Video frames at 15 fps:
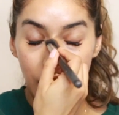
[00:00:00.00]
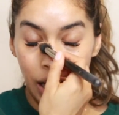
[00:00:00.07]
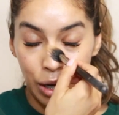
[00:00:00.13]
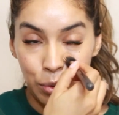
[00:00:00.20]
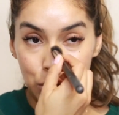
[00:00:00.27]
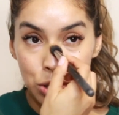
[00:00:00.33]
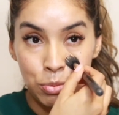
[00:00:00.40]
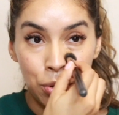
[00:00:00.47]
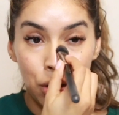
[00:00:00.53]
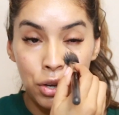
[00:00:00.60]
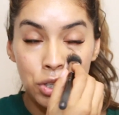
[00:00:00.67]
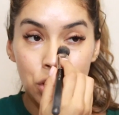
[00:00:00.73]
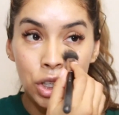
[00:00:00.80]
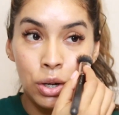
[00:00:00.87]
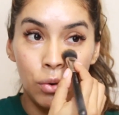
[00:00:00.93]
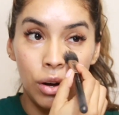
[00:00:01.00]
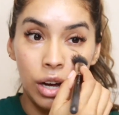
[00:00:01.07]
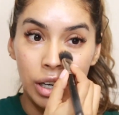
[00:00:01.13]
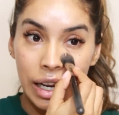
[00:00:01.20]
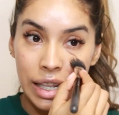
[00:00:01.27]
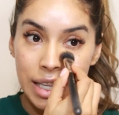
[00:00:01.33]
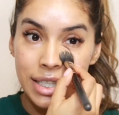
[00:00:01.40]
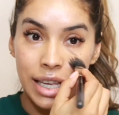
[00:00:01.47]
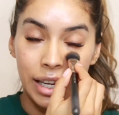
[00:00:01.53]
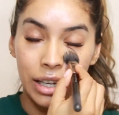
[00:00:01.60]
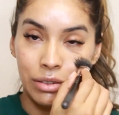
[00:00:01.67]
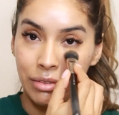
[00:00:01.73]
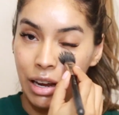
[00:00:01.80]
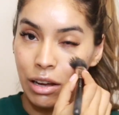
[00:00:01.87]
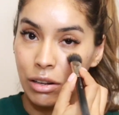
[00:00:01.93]
I was supposed to go on it the
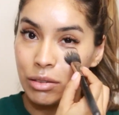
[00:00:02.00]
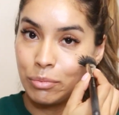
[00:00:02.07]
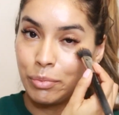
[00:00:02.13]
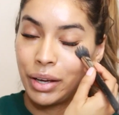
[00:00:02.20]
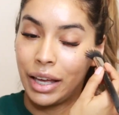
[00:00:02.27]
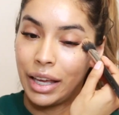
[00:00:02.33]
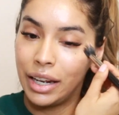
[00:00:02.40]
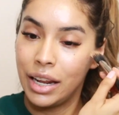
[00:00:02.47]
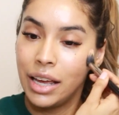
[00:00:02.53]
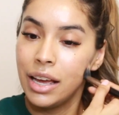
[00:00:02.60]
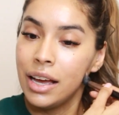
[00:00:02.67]
second round, but